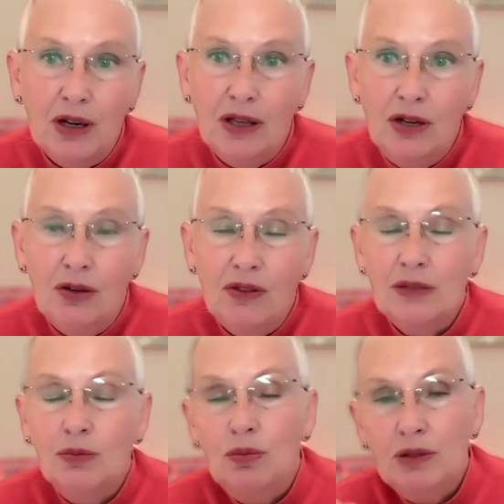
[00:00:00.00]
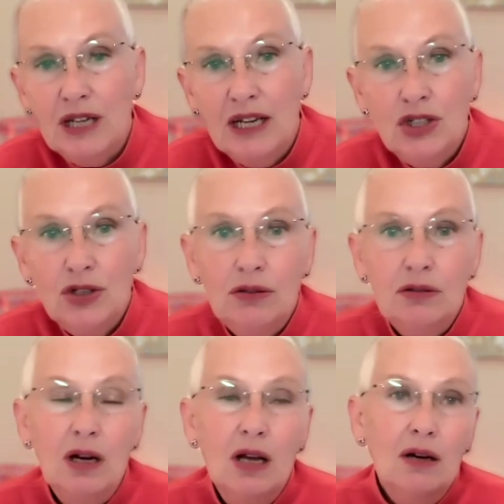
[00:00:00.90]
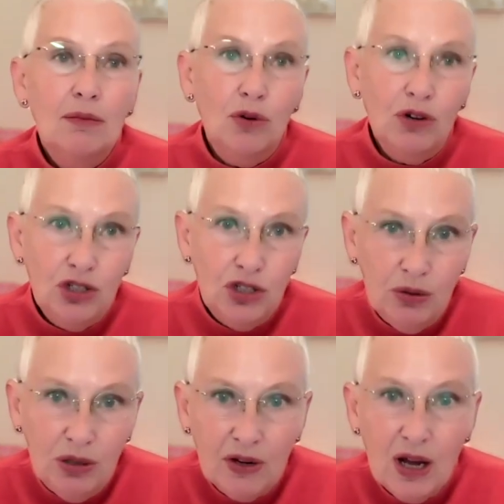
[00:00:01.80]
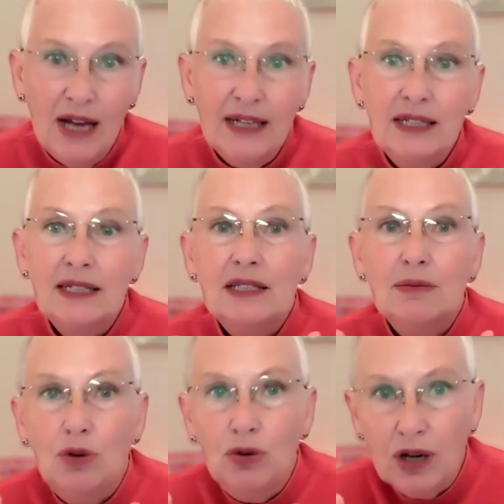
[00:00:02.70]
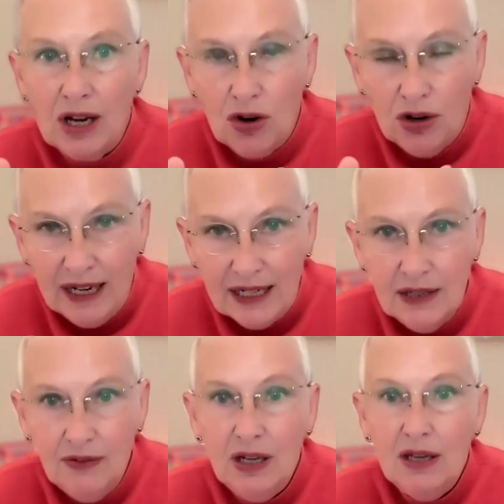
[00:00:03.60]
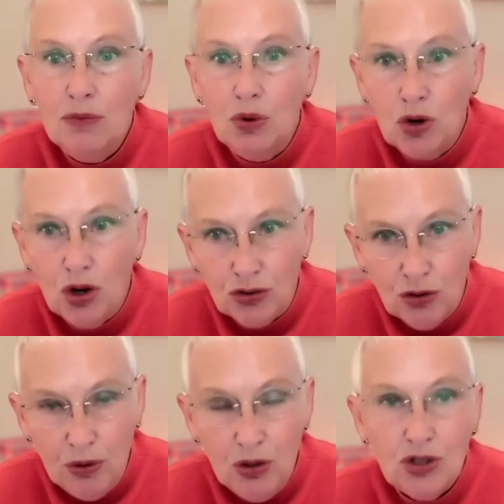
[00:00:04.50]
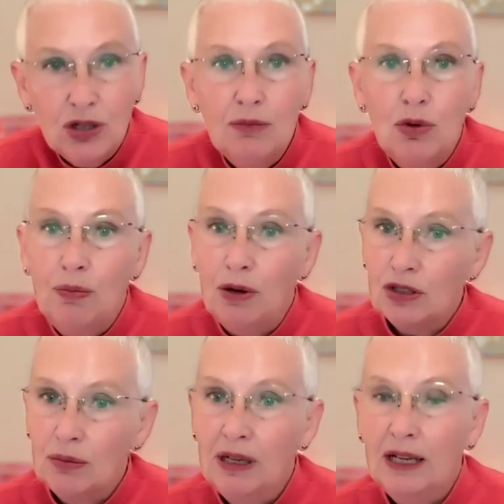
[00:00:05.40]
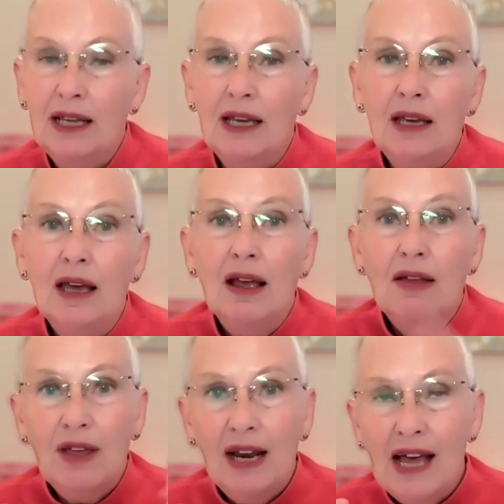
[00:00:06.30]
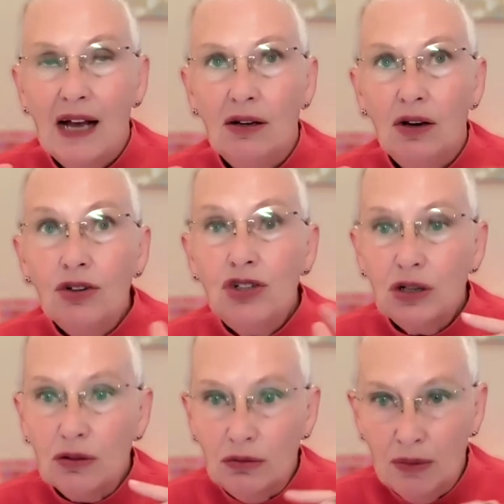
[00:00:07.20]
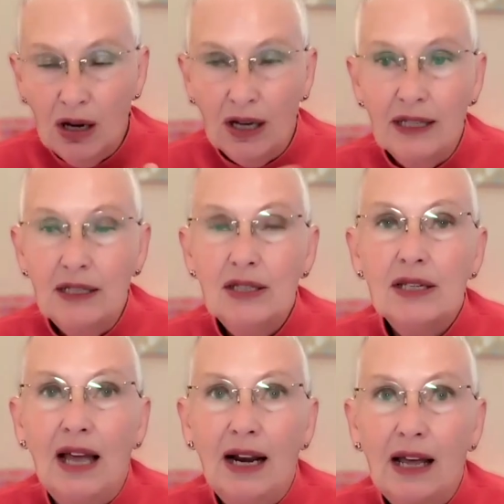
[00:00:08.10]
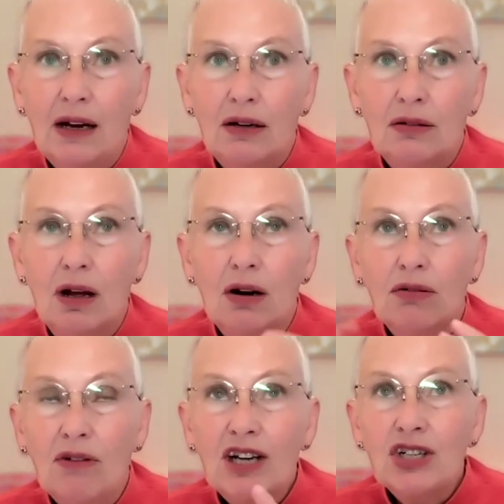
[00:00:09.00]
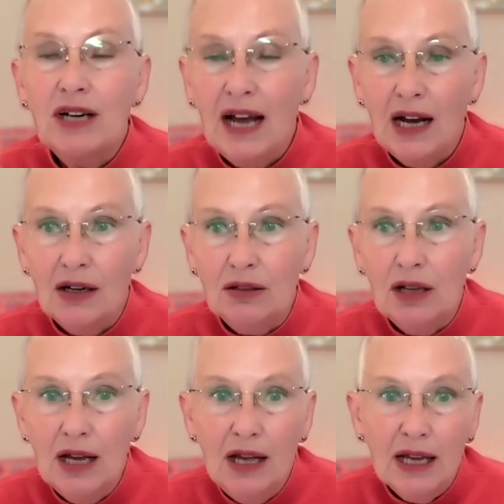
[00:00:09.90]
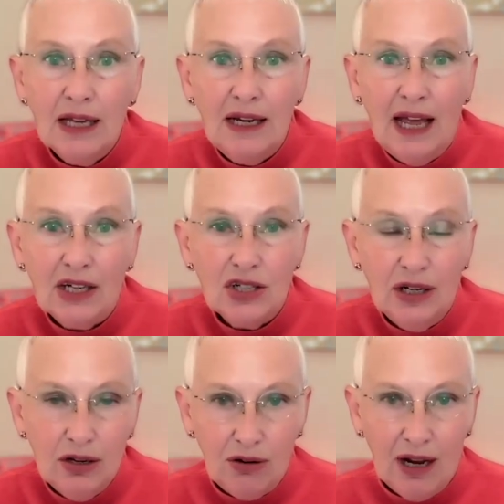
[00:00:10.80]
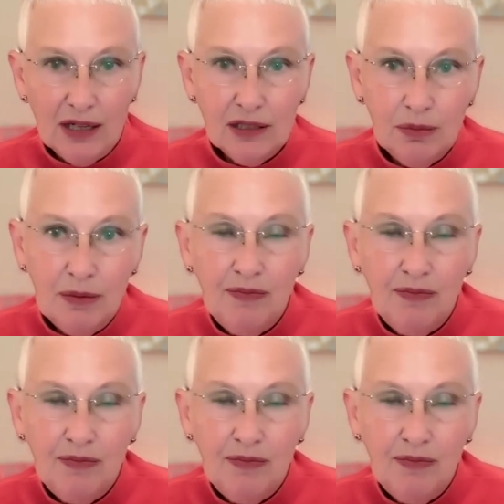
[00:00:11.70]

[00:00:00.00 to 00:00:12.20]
There's more potential, more intuitive guidance, more connectivity, more contribution, more possibility than our logical minds and our rationale can actually grasp.